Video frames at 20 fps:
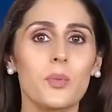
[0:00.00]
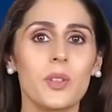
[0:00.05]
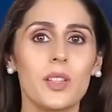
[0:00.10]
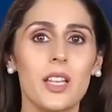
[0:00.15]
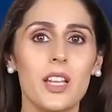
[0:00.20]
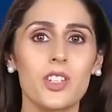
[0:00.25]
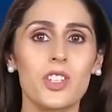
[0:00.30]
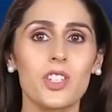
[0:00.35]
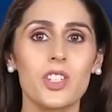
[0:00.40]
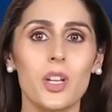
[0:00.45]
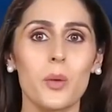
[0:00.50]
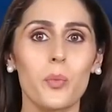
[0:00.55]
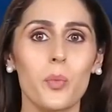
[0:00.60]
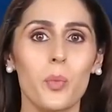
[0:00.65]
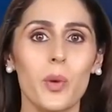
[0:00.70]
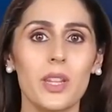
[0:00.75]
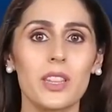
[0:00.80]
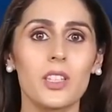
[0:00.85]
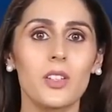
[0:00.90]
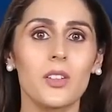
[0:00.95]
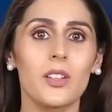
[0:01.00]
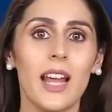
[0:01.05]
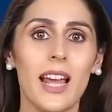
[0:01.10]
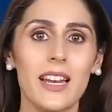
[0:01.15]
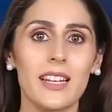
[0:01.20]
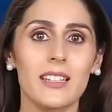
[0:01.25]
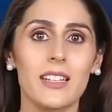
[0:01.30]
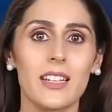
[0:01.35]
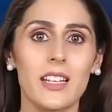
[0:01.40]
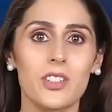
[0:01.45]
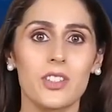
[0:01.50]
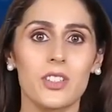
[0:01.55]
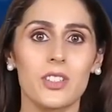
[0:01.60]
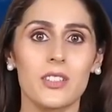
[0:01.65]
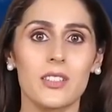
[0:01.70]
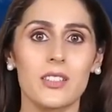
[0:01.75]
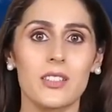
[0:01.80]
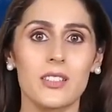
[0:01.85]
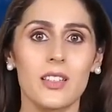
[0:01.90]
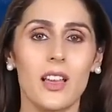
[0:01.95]
relationship with the United
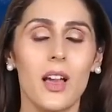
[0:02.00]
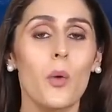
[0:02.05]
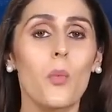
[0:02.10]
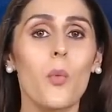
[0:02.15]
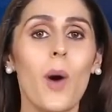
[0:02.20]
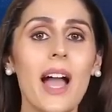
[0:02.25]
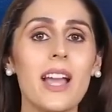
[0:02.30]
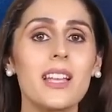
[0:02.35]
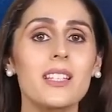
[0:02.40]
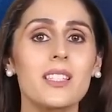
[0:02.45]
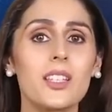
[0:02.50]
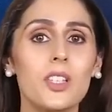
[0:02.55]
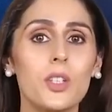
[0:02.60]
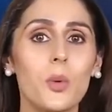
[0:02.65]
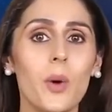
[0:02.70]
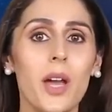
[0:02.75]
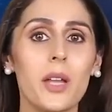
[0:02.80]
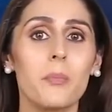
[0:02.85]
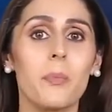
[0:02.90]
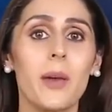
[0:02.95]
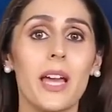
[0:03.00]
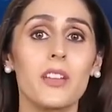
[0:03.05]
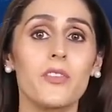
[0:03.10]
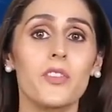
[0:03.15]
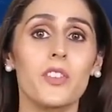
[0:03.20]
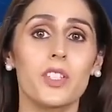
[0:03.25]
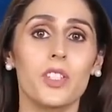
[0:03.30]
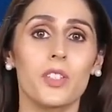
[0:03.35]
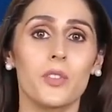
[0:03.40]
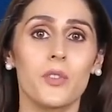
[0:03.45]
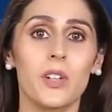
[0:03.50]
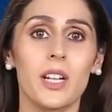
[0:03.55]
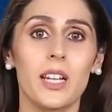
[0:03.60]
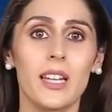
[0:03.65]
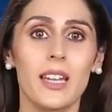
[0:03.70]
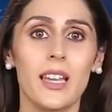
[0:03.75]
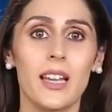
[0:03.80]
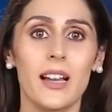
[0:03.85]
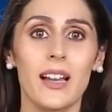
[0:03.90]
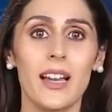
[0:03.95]
Nations? Why is the UN beneficial for
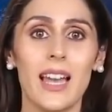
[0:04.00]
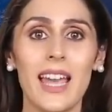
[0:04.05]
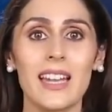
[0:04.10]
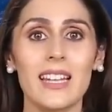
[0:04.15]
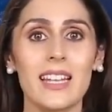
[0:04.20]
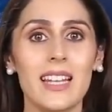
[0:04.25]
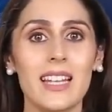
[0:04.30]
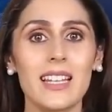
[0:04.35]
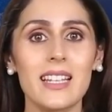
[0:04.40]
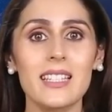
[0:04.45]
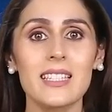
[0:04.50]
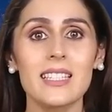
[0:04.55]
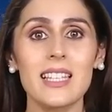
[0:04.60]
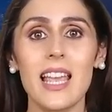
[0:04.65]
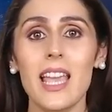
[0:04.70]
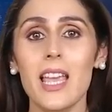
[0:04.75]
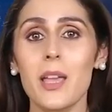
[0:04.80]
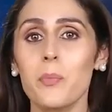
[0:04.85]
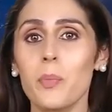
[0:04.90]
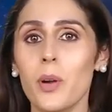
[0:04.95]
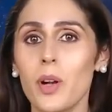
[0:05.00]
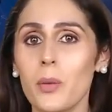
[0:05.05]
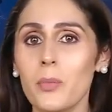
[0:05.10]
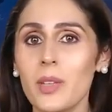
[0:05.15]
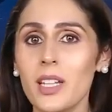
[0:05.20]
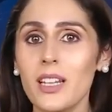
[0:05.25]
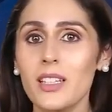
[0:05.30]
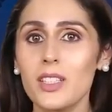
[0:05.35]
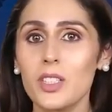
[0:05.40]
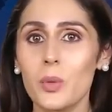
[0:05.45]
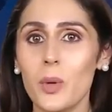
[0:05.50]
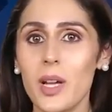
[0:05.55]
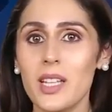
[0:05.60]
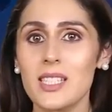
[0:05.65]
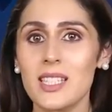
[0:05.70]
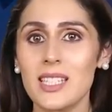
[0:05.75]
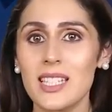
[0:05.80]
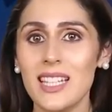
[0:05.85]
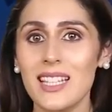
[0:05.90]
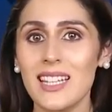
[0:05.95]
India? And is a permanent
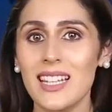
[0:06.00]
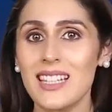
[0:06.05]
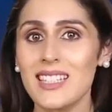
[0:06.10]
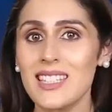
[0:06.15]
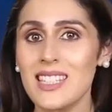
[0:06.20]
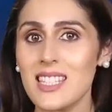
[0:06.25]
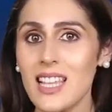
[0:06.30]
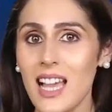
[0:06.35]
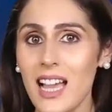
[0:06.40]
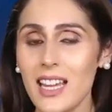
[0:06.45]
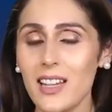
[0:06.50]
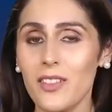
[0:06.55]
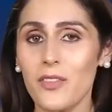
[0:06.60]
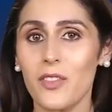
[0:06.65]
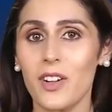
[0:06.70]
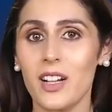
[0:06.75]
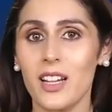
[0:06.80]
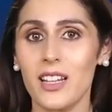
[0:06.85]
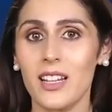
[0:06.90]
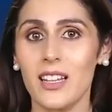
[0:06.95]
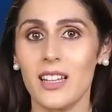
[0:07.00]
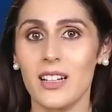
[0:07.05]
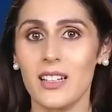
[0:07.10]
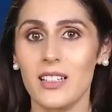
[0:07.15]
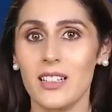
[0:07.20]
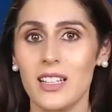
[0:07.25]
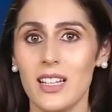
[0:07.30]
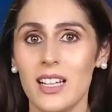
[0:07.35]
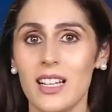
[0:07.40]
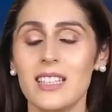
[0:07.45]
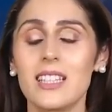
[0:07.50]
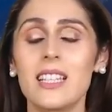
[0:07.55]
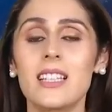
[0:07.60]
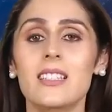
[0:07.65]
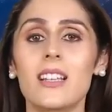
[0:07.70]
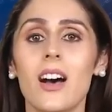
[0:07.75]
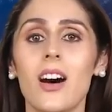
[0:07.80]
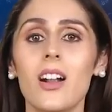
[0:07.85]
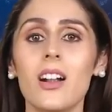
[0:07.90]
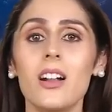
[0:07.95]
UN seat in sight for India?
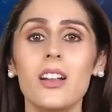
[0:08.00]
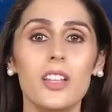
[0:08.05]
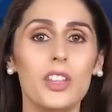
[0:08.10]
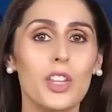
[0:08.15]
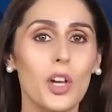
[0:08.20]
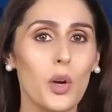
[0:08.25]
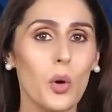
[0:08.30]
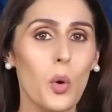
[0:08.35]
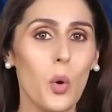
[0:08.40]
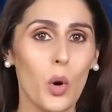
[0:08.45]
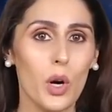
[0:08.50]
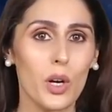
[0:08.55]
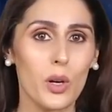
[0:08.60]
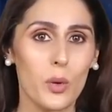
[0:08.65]
These are the core